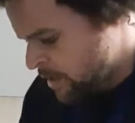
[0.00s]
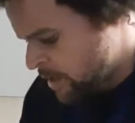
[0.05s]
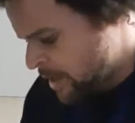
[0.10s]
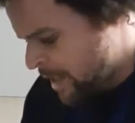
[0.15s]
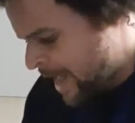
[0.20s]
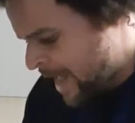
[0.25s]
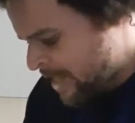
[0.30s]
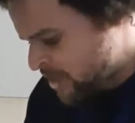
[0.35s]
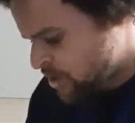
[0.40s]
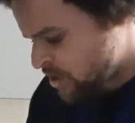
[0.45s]

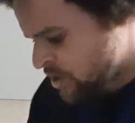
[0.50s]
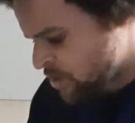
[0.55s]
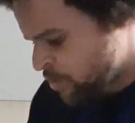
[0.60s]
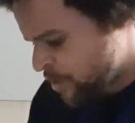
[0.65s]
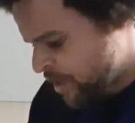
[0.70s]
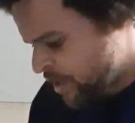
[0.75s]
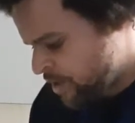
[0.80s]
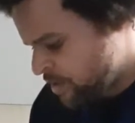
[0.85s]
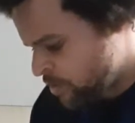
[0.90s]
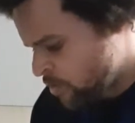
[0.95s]
As
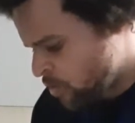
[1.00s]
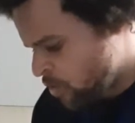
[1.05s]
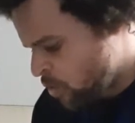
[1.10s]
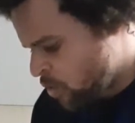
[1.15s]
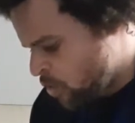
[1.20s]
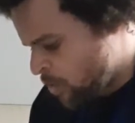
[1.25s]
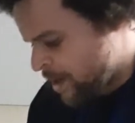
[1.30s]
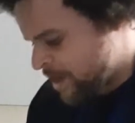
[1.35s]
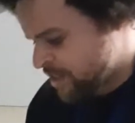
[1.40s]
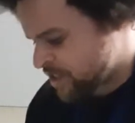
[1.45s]
we
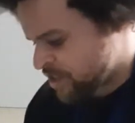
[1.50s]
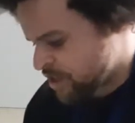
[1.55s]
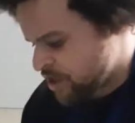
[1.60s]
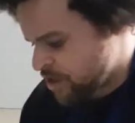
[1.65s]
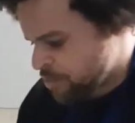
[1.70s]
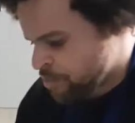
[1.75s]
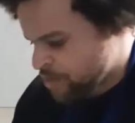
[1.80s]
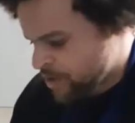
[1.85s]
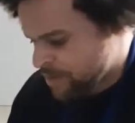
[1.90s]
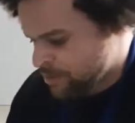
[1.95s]
always do,
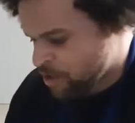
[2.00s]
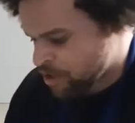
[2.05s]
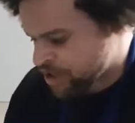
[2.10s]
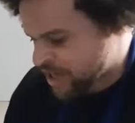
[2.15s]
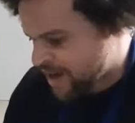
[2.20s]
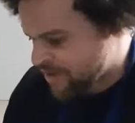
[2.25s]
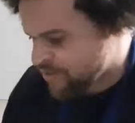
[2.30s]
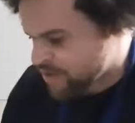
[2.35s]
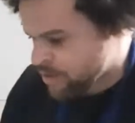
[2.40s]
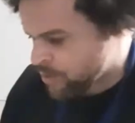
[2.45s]
pretty much
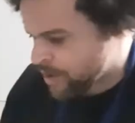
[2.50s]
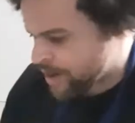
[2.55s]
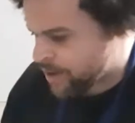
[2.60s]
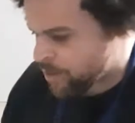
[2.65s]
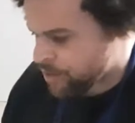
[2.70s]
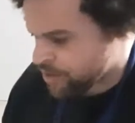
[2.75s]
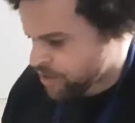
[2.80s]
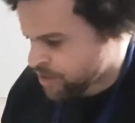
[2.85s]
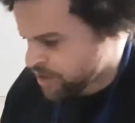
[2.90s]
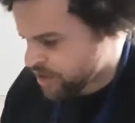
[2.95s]
every week
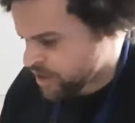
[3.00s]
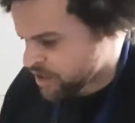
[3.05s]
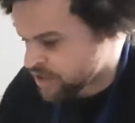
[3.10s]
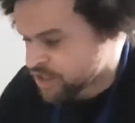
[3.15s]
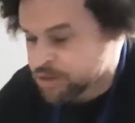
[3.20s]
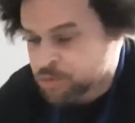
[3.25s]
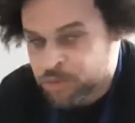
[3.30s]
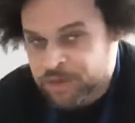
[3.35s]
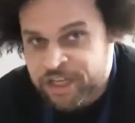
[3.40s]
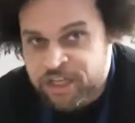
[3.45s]
with onions,
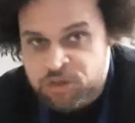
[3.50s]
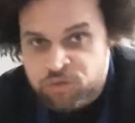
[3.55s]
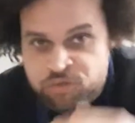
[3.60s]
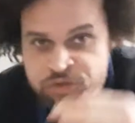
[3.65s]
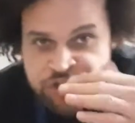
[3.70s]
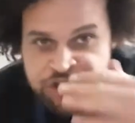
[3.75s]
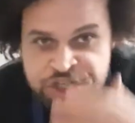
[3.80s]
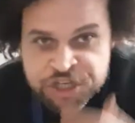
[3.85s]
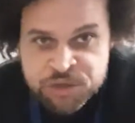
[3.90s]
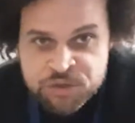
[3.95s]
is we need to
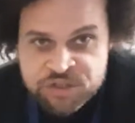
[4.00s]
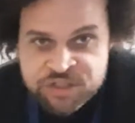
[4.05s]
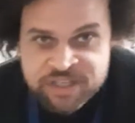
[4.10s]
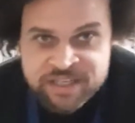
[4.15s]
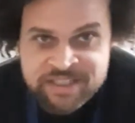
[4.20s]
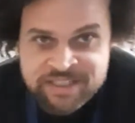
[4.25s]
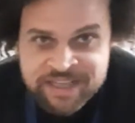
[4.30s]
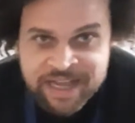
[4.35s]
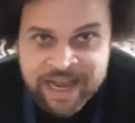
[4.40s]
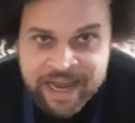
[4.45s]
reduce
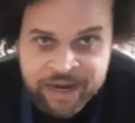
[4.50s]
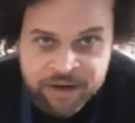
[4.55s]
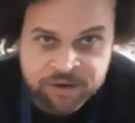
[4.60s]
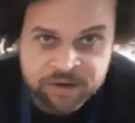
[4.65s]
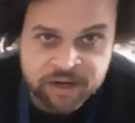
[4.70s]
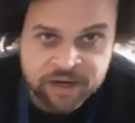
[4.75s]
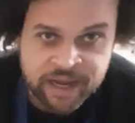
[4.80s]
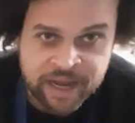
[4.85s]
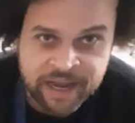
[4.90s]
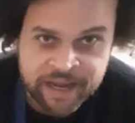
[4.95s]
these down.
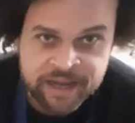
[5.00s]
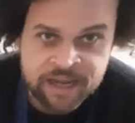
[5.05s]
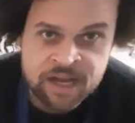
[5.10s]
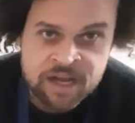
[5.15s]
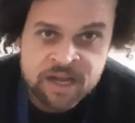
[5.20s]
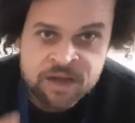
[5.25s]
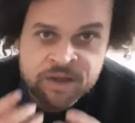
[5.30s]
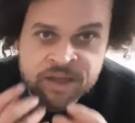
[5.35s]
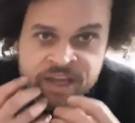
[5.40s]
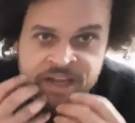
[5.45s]
Okay,
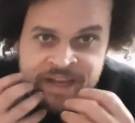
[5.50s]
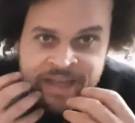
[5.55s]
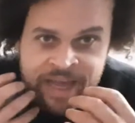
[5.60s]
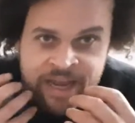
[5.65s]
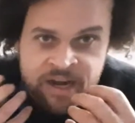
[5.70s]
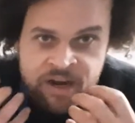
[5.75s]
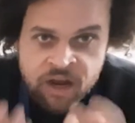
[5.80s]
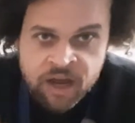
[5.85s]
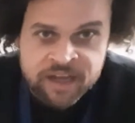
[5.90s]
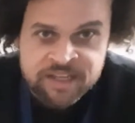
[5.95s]
you're going to get
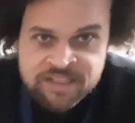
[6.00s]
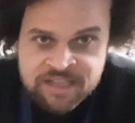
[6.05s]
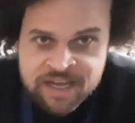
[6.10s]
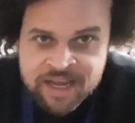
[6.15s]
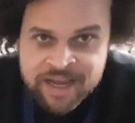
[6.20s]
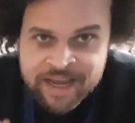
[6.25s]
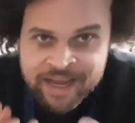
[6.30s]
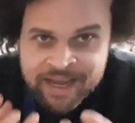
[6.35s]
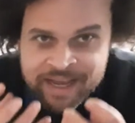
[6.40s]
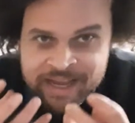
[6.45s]
nice,
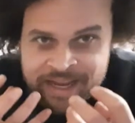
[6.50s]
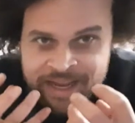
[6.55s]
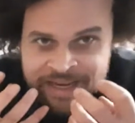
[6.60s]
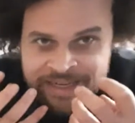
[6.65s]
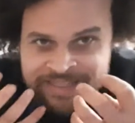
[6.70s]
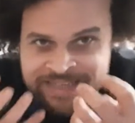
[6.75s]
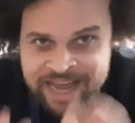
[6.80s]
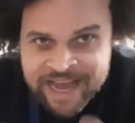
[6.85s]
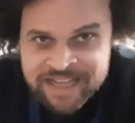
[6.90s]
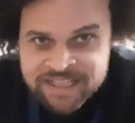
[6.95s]

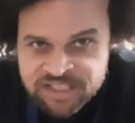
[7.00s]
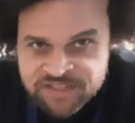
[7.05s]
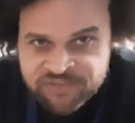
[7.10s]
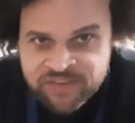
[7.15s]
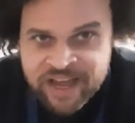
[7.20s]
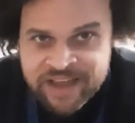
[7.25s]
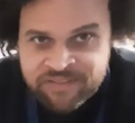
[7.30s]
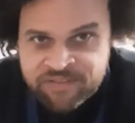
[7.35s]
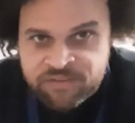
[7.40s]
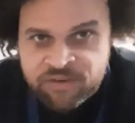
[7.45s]
intense
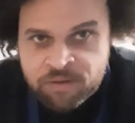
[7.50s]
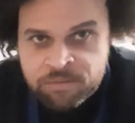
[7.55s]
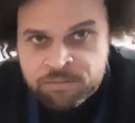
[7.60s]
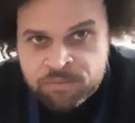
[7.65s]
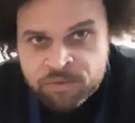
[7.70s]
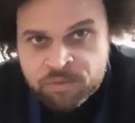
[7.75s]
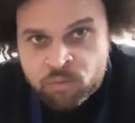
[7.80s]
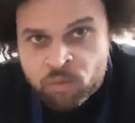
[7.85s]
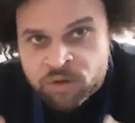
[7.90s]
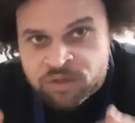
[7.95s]
flavour from
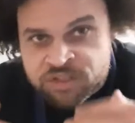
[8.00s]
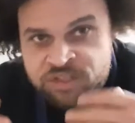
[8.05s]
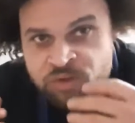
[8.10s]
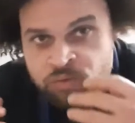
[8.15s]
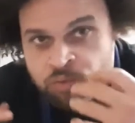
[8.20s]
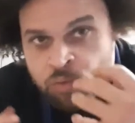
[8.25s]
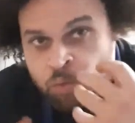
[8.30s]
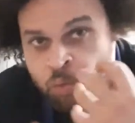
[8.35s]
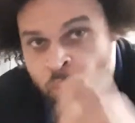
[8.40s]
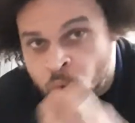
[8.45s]
them once the
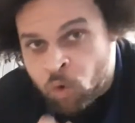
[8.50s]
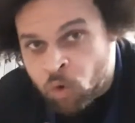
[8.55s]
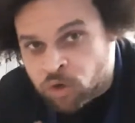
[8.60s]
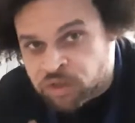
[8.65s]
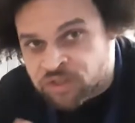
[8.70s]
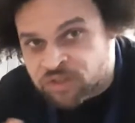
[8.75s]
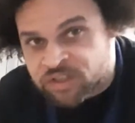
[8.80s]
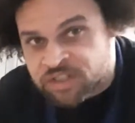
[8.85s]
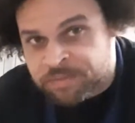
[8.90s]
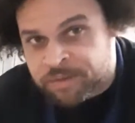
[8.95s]

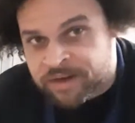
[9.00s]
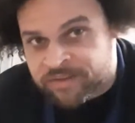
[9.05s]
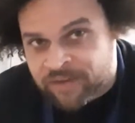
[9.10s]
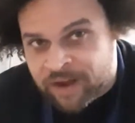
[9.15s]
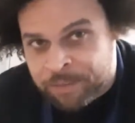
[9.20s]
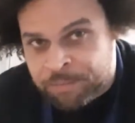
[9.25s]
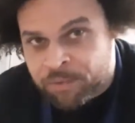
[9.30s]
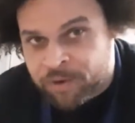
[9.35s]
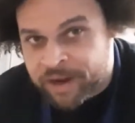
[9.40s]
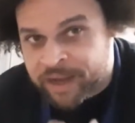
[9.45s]
water has been
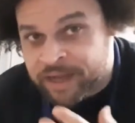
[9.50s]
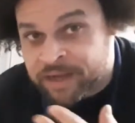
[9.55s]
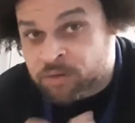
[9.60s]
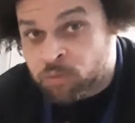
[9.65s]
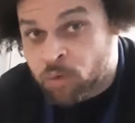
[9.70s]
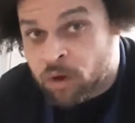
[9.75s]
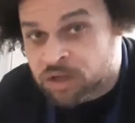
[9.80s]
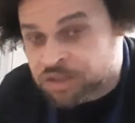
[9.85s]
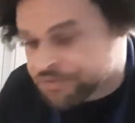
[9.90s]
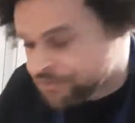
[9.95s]
evaporated
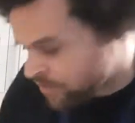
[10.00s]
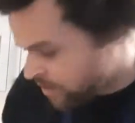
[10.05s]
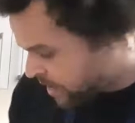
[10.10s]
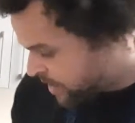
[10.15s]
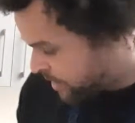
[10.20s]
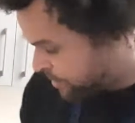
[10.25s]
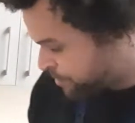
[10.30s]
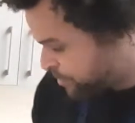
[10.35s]
whilst frying them.